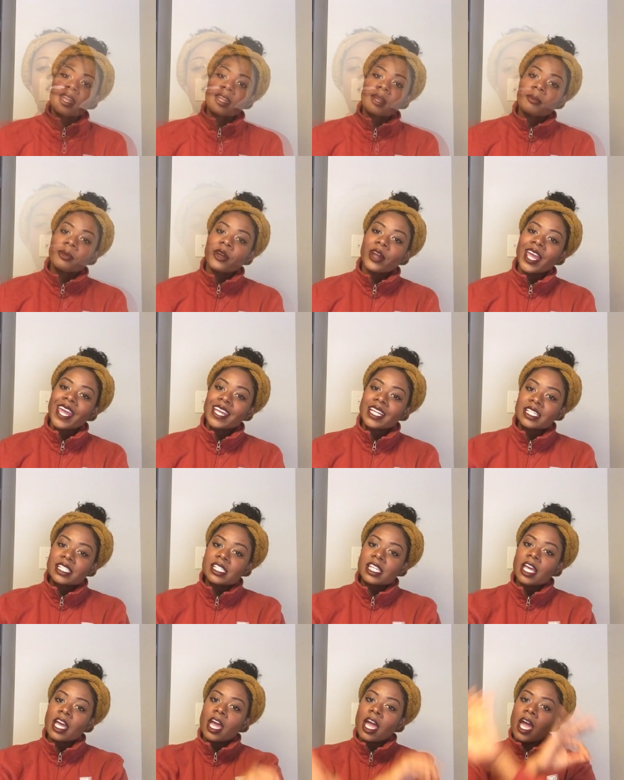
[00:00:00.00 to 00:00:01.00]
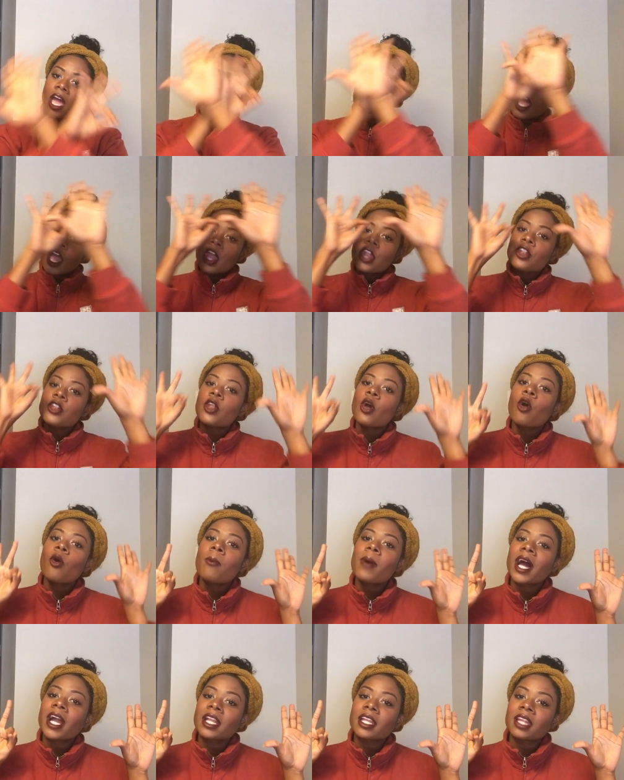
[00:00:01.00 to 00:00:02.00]
Number 8,
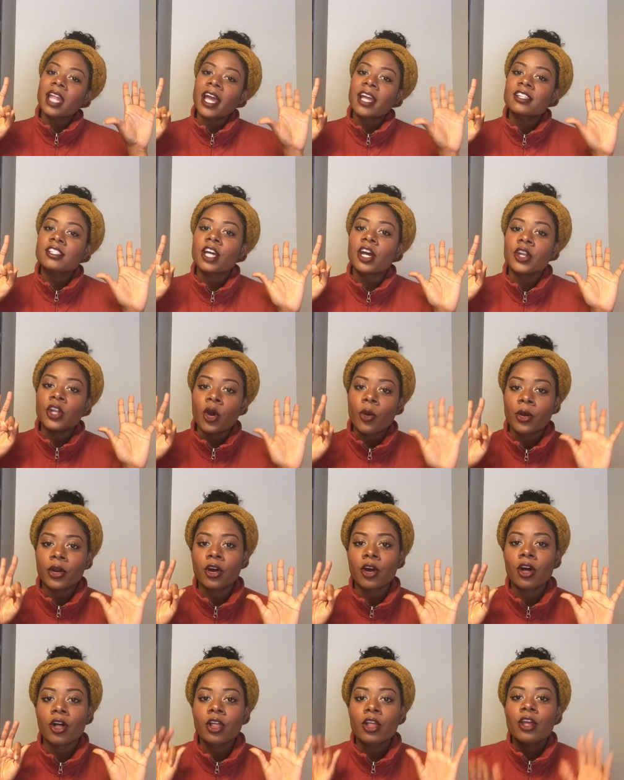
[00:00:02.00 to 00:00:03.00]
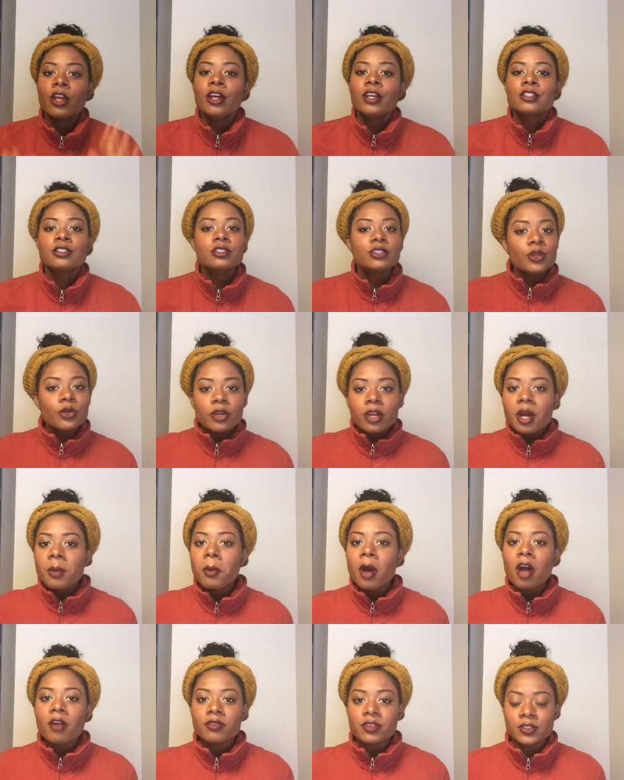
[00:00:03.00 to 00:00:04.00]
nobody likes a know-it-all. So don't
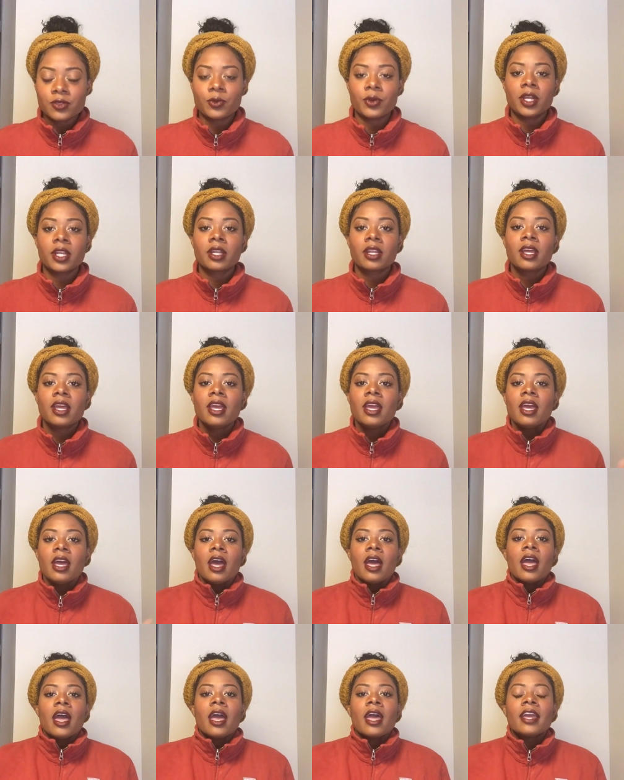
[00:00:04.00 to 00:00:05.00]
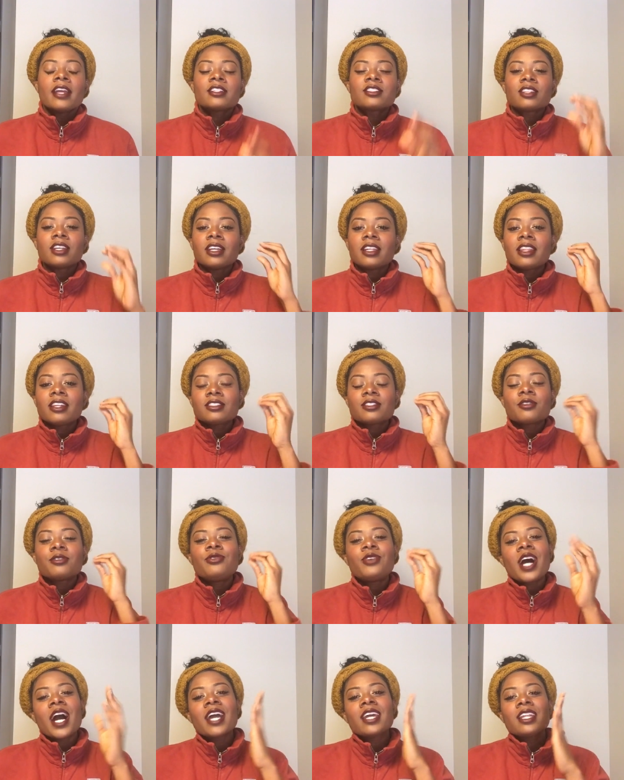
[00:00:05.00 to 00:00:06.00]
come off as one. There's a
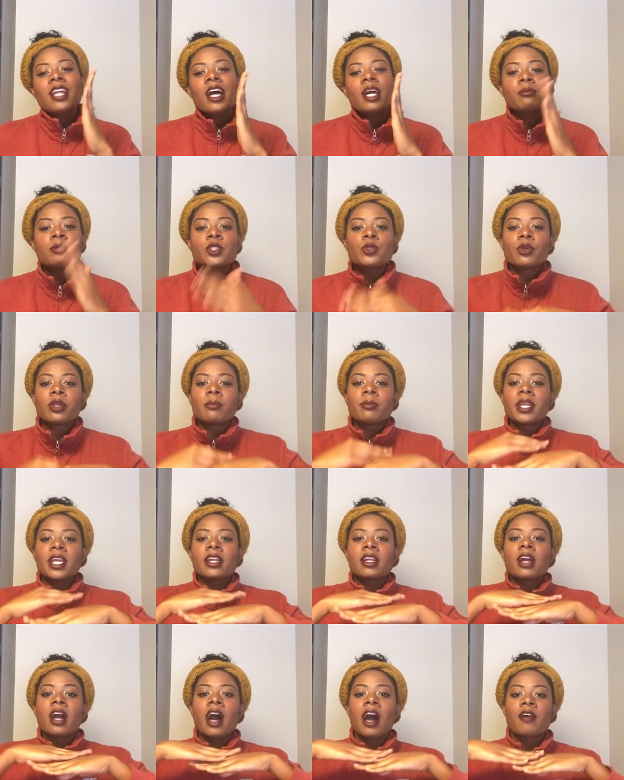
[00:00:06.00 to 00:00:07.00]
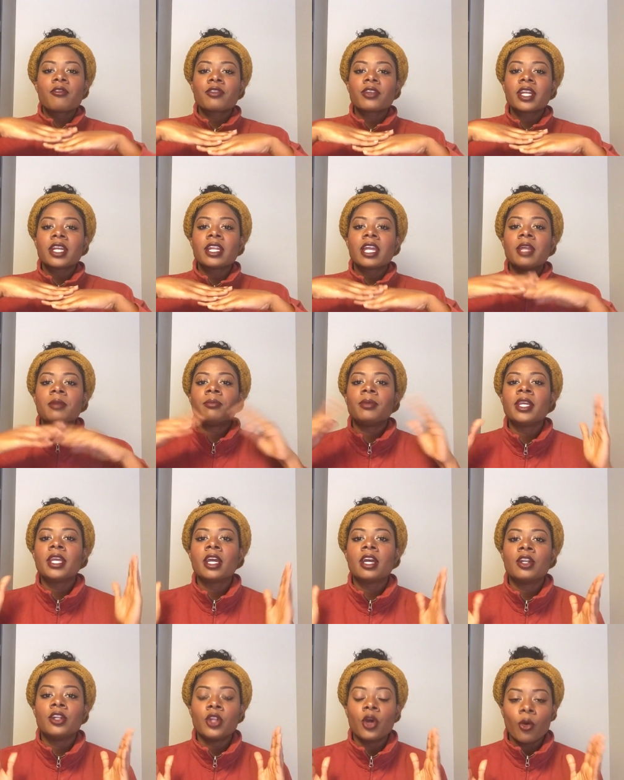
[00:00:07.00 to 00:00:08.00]
fine line between being confident and
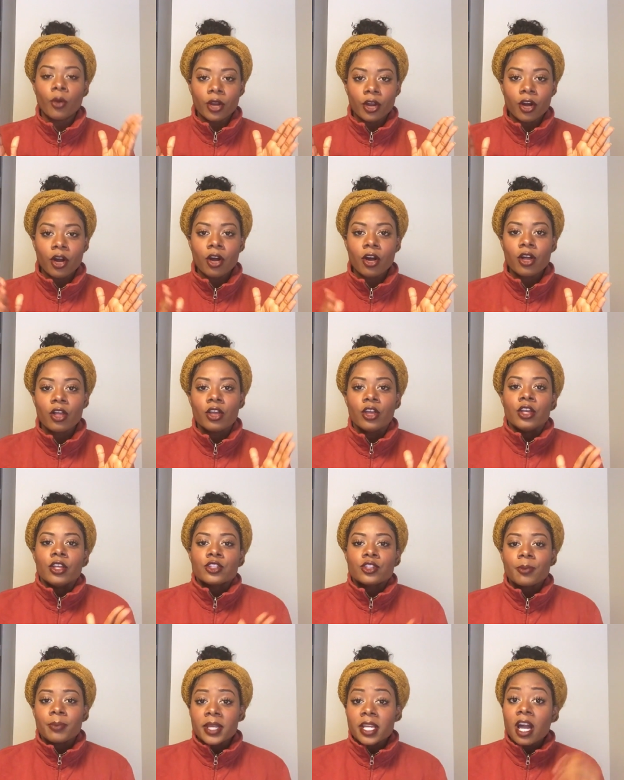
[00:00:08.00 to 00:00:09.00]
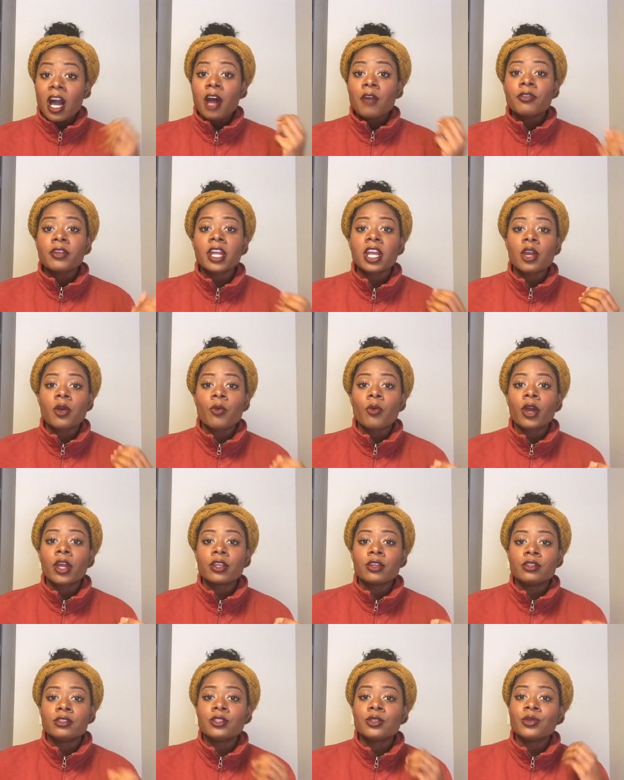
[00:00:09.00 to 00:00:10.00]
being a know-it-all. So be confident in
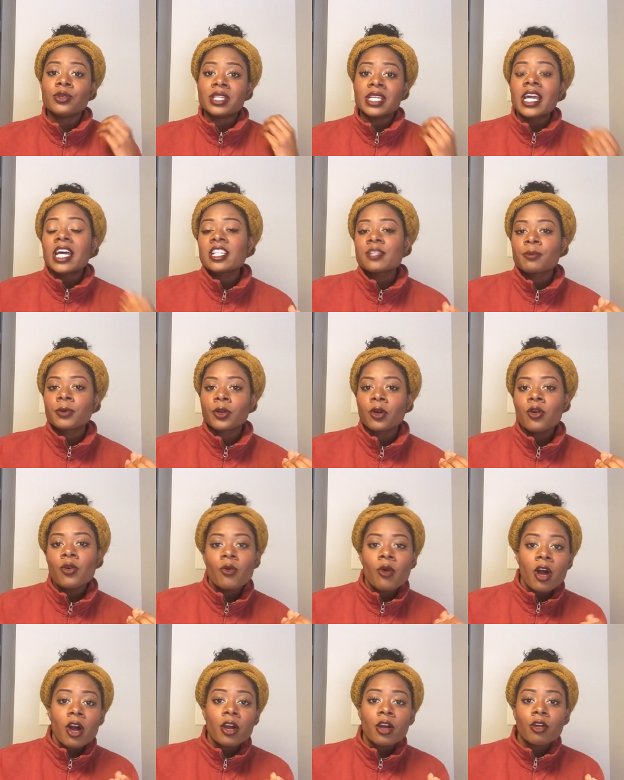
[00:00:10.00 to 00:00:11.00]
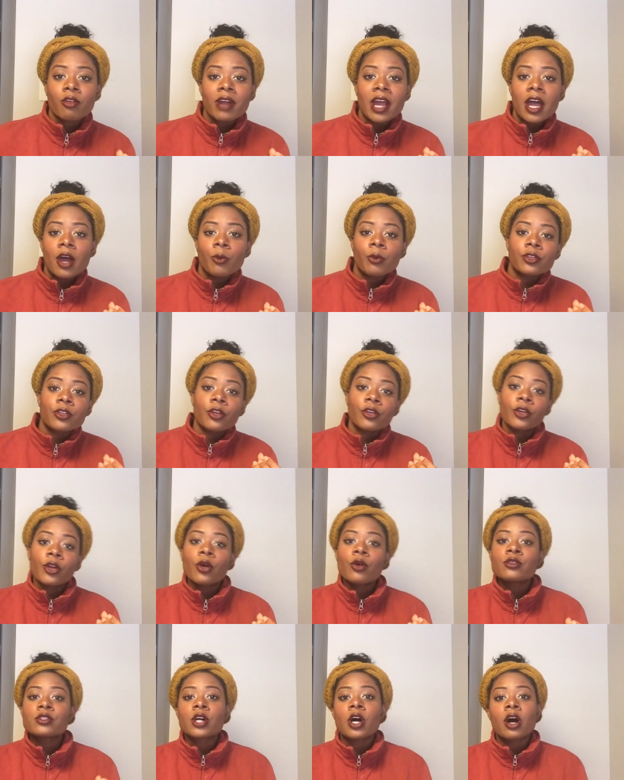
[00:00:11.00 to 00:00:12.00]
what you do, yes, but don't walk around with your
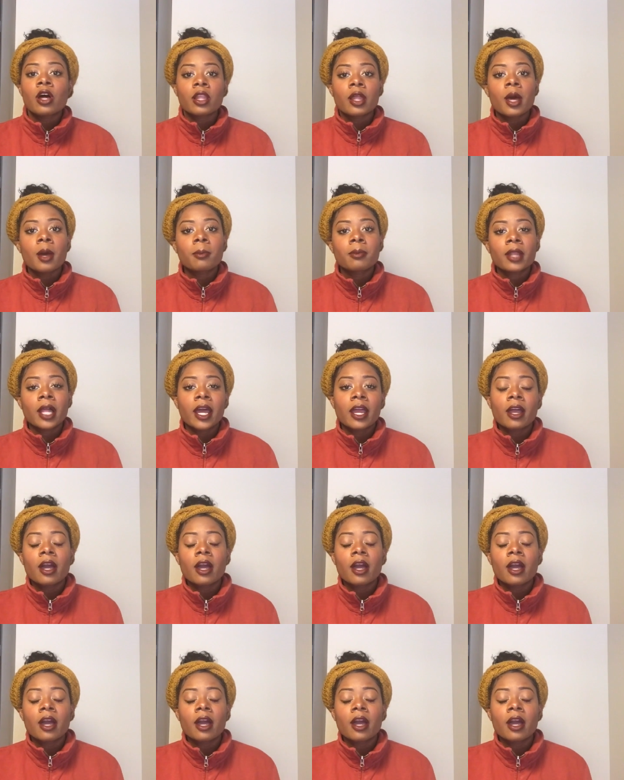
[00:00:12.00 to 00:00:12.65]
nose all up like,